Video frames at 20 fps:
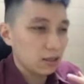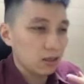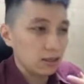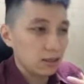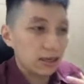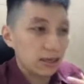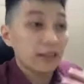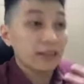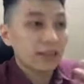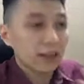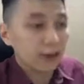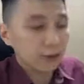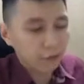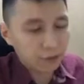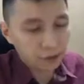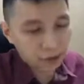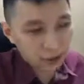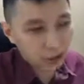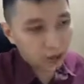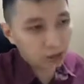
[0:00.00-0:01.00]
in
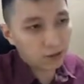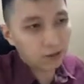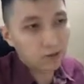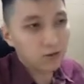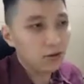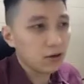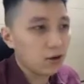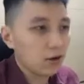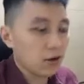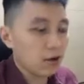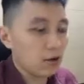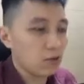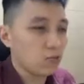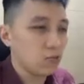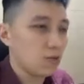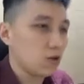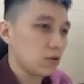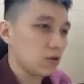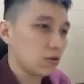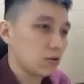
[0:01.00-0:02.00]
Kelvin scale
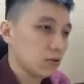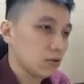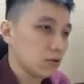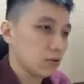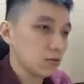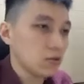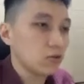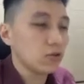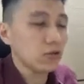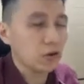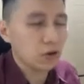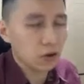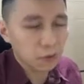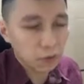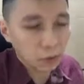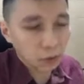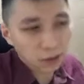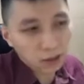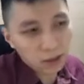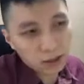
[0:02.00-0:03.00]
what your
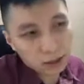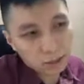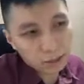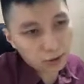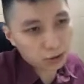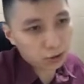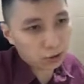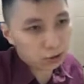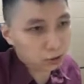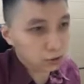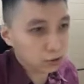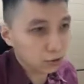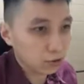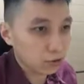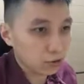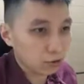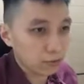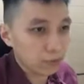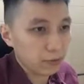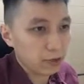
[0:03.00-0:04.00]
body temperature
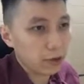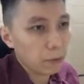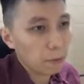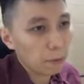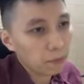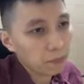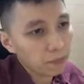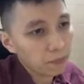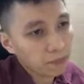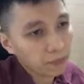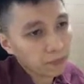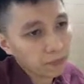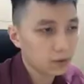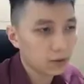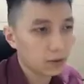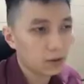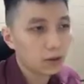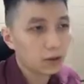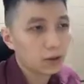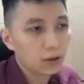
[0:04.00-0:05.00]
should be.
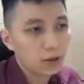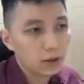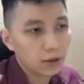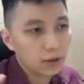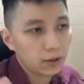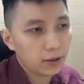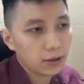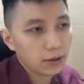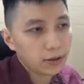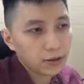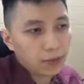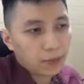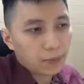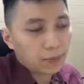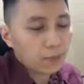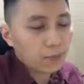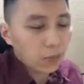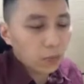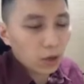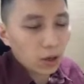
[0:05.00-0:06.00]
Next
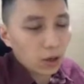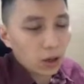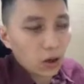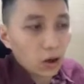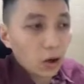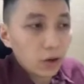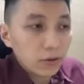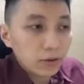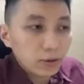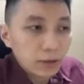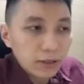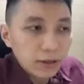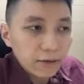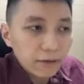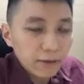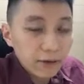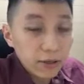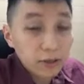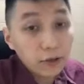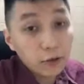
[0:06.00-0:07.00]
up, on the
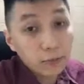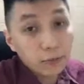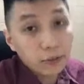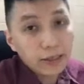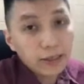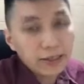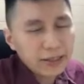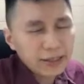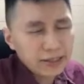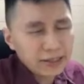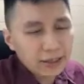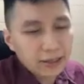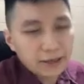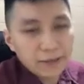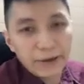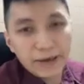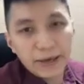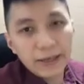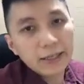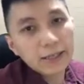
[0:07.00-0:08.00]
video playlist I
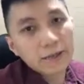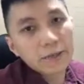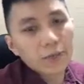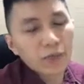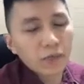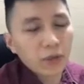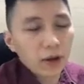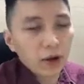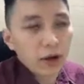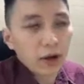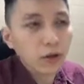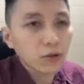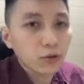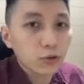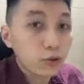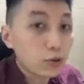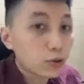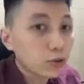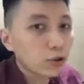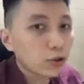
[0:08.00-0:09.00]
made,
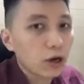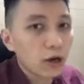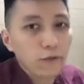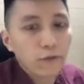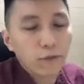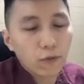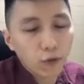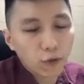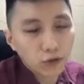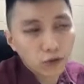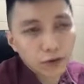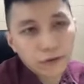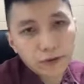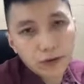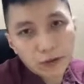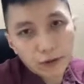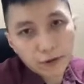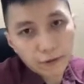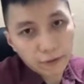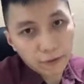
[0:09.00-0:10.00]
you should have watched a
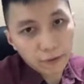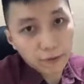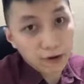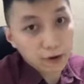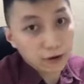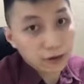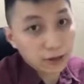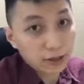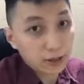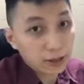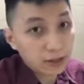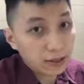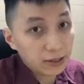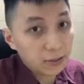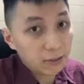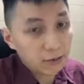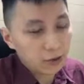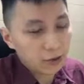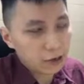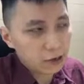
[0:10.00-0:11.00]
video from
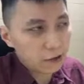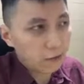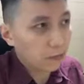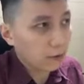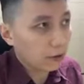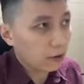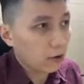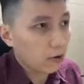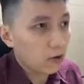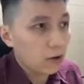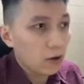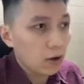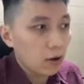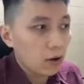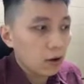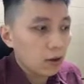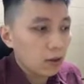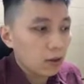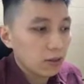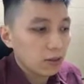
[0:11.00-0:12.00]
Veritasium talking about
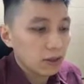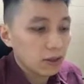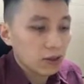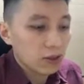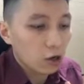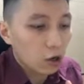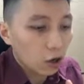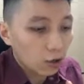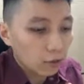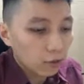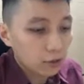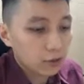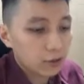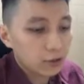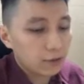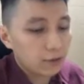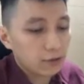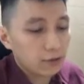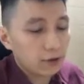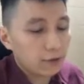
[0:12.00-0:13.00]
the
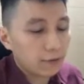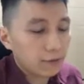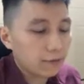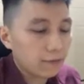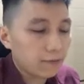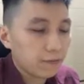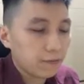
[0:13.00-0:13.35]
origin of